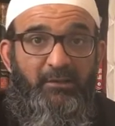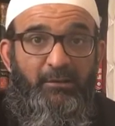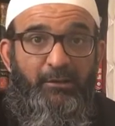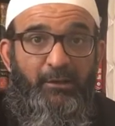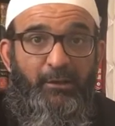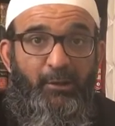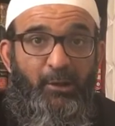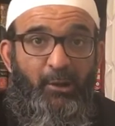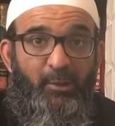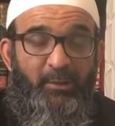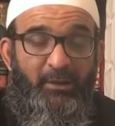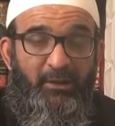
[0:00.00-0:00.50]
and
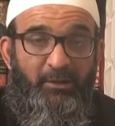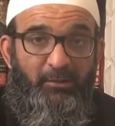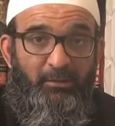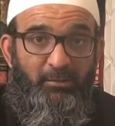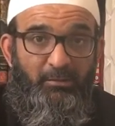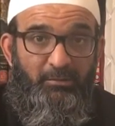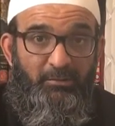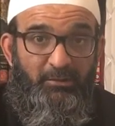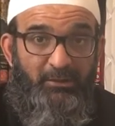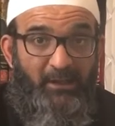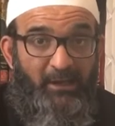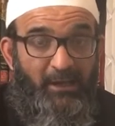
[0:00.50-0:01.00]
owing to
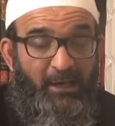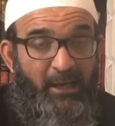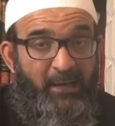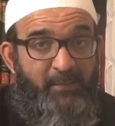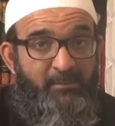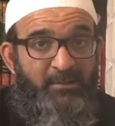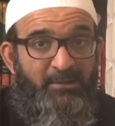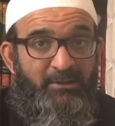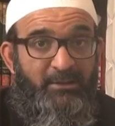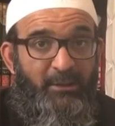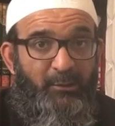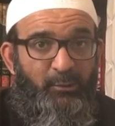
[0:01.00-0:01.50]
the
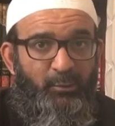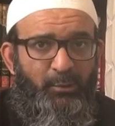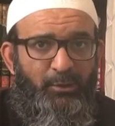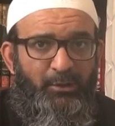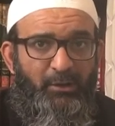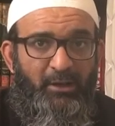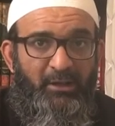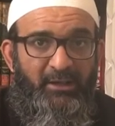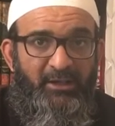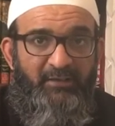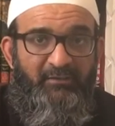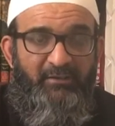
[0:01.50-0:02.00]
climate that we
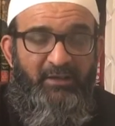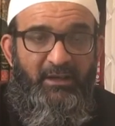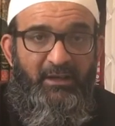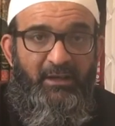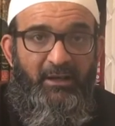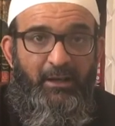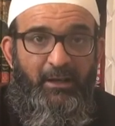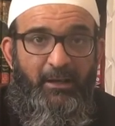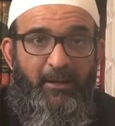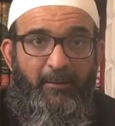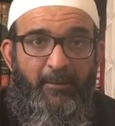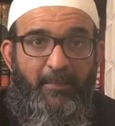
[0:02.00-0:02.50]
are living
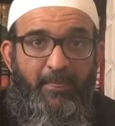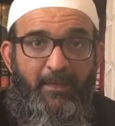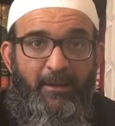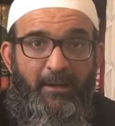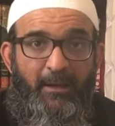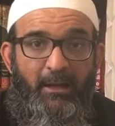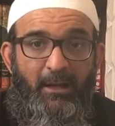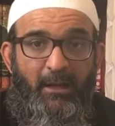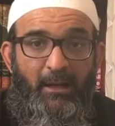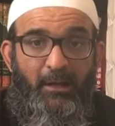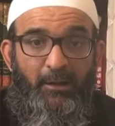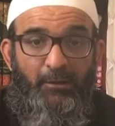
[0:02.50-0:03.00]
in,
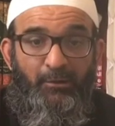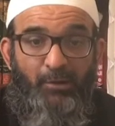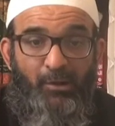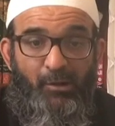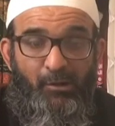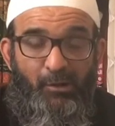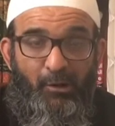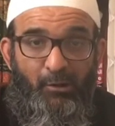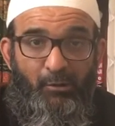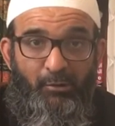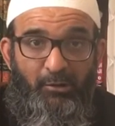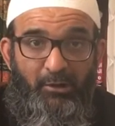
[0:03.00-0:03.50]
the
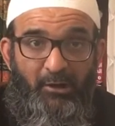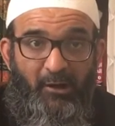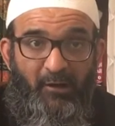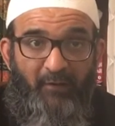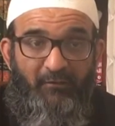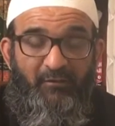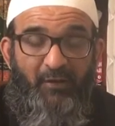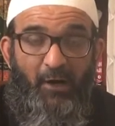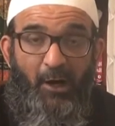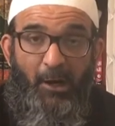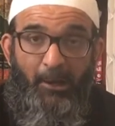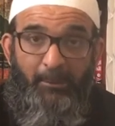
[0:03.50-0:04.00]
role
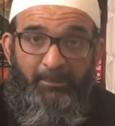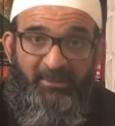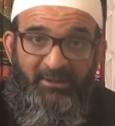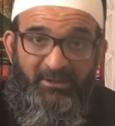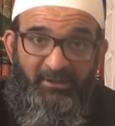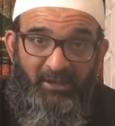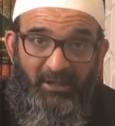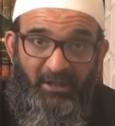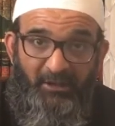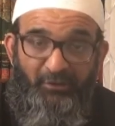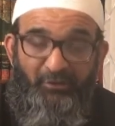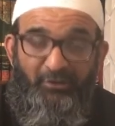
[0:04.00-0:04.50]
of
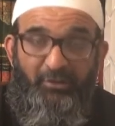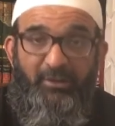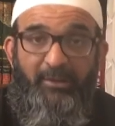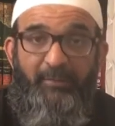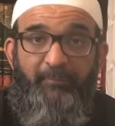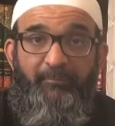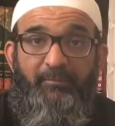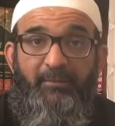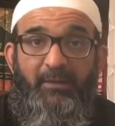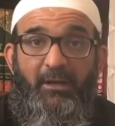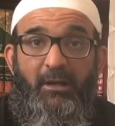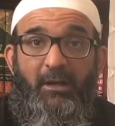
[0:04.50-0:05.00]
arbitration,
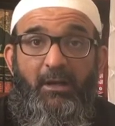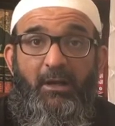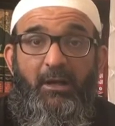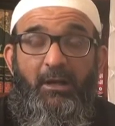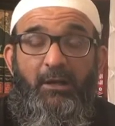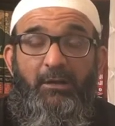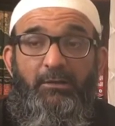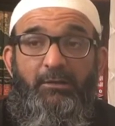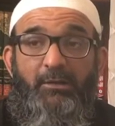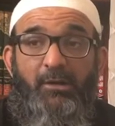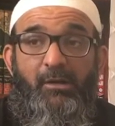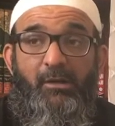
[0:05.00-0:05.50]

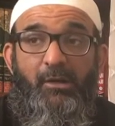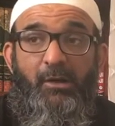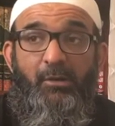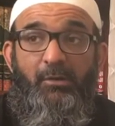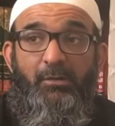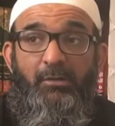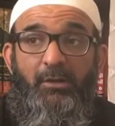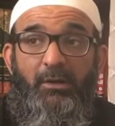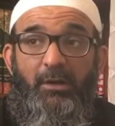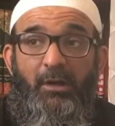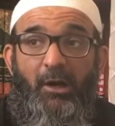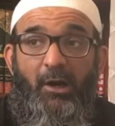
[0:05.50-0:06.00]
the role
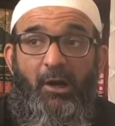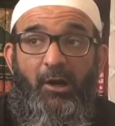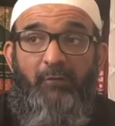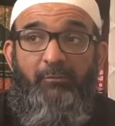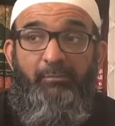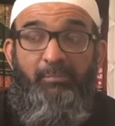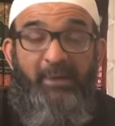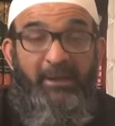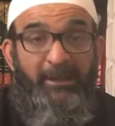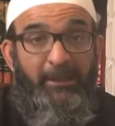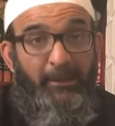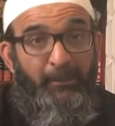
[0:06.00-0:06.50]
of
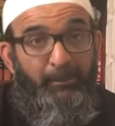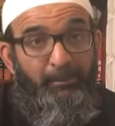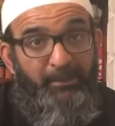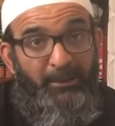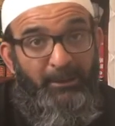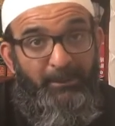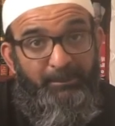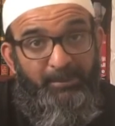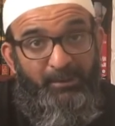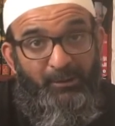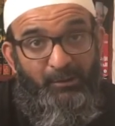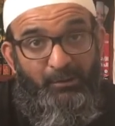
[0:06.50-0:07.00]
bringing
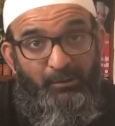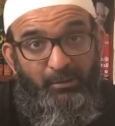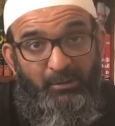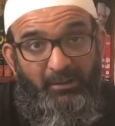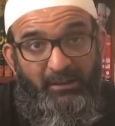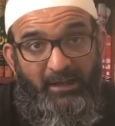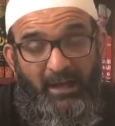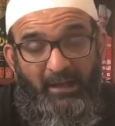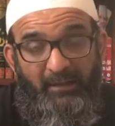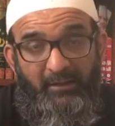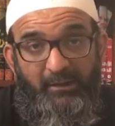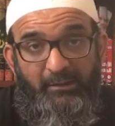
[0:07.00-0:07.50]
people
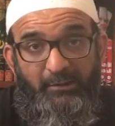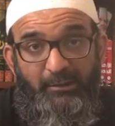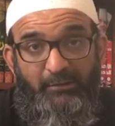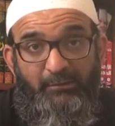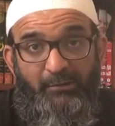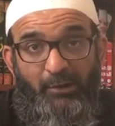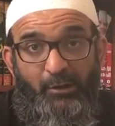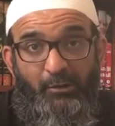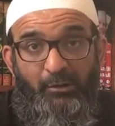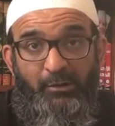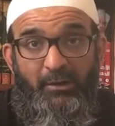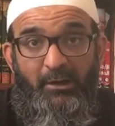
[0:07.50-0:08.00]
together, the
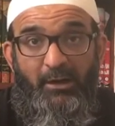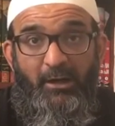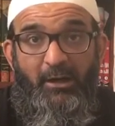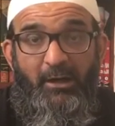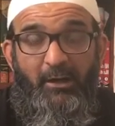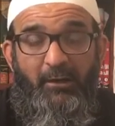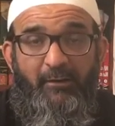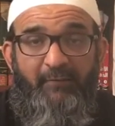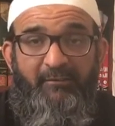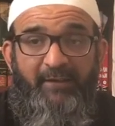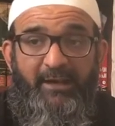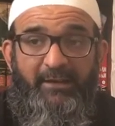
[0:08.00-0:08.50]
role
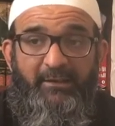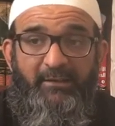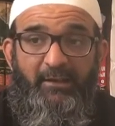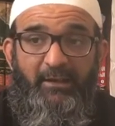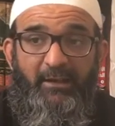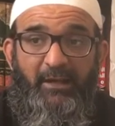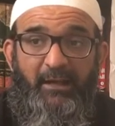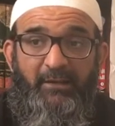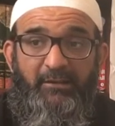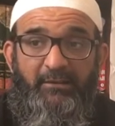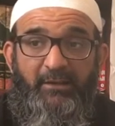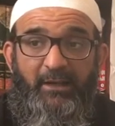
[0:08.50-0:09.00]
of acting
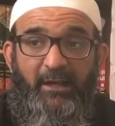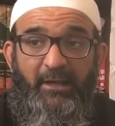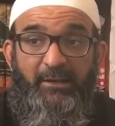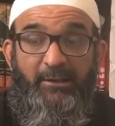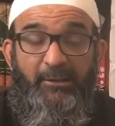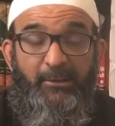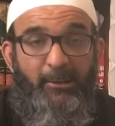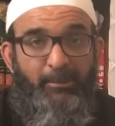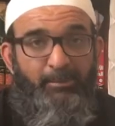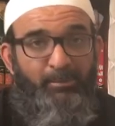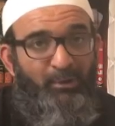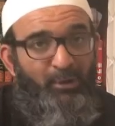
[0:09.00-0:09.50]
as a
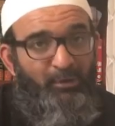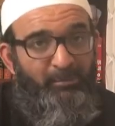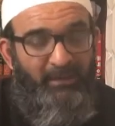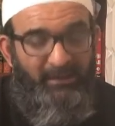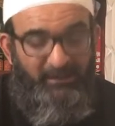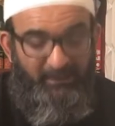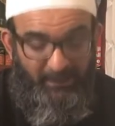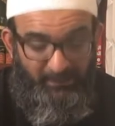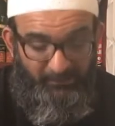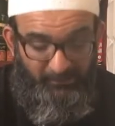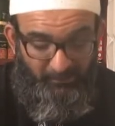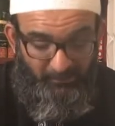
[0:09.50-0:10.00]
diplomat
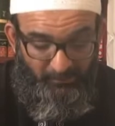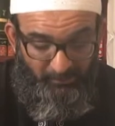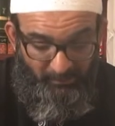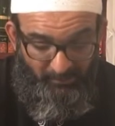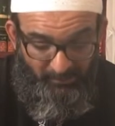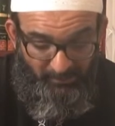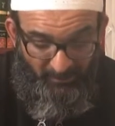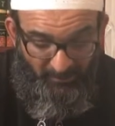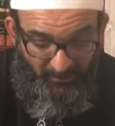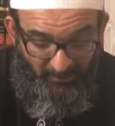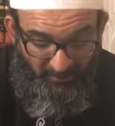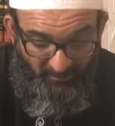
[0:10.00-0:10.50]
like the
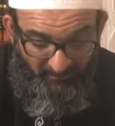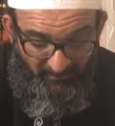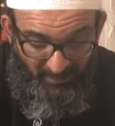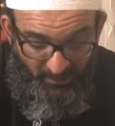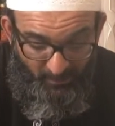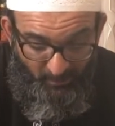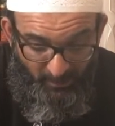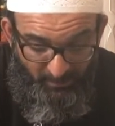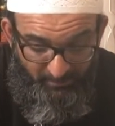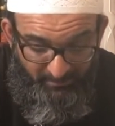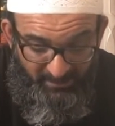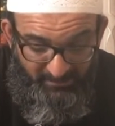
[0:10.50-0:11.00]
sunnah of
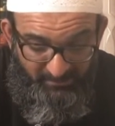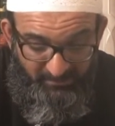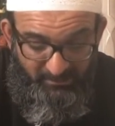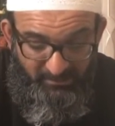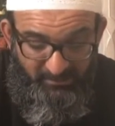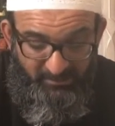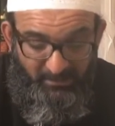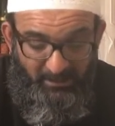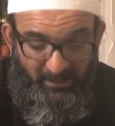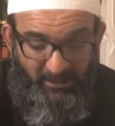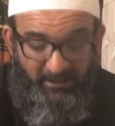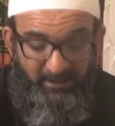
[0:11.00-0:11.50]
our
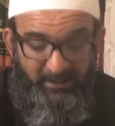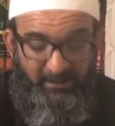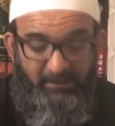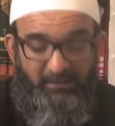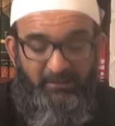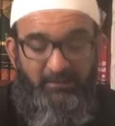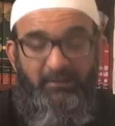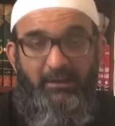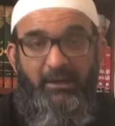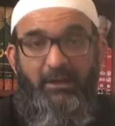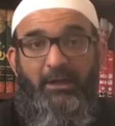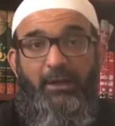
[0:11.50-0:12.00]
Messenger alayhi
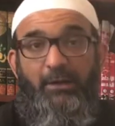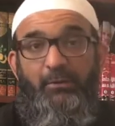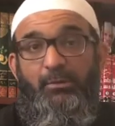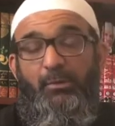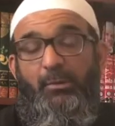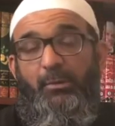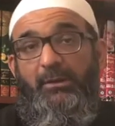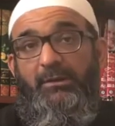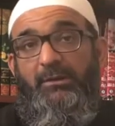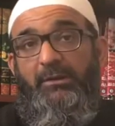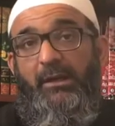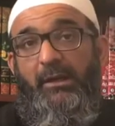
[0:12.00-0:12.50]
salatu
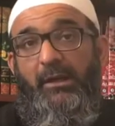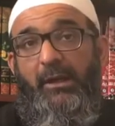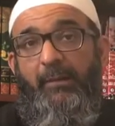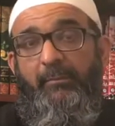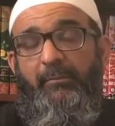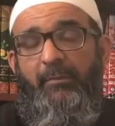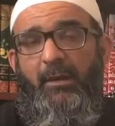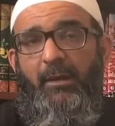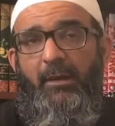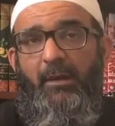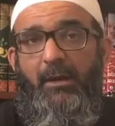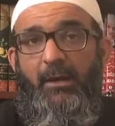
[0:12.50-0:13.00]
wasalam,
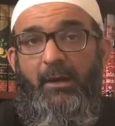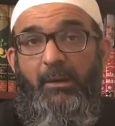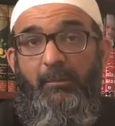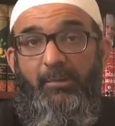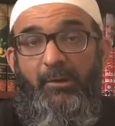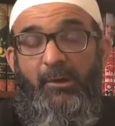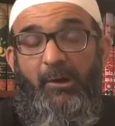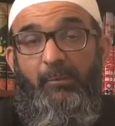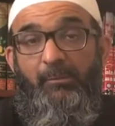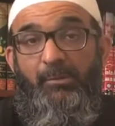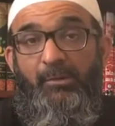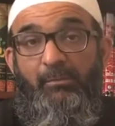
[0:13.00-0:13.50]

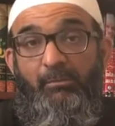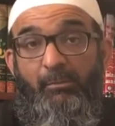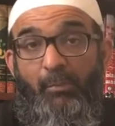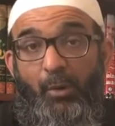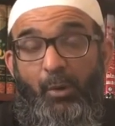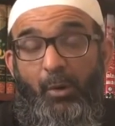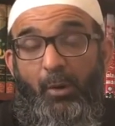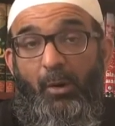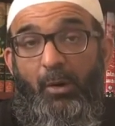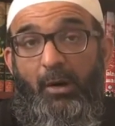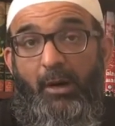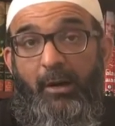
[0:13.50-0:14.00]
becomes
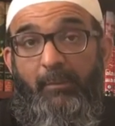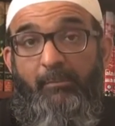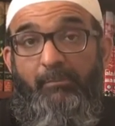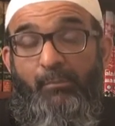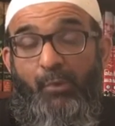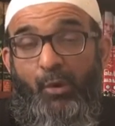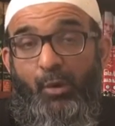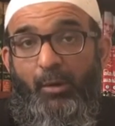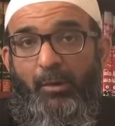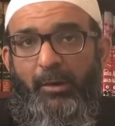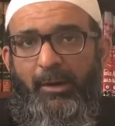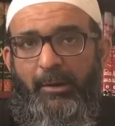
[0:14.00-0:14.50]
more and
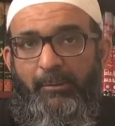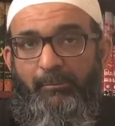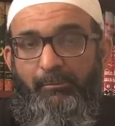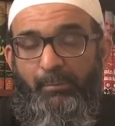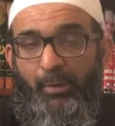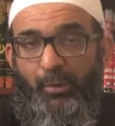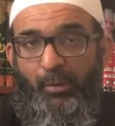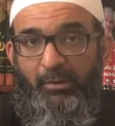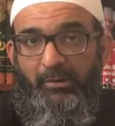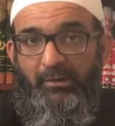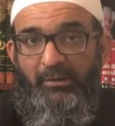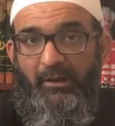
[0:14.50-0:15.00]
more
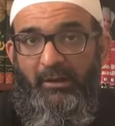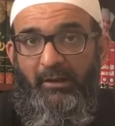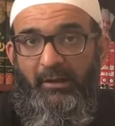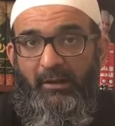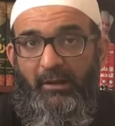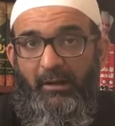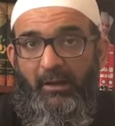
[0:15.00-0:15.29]
important.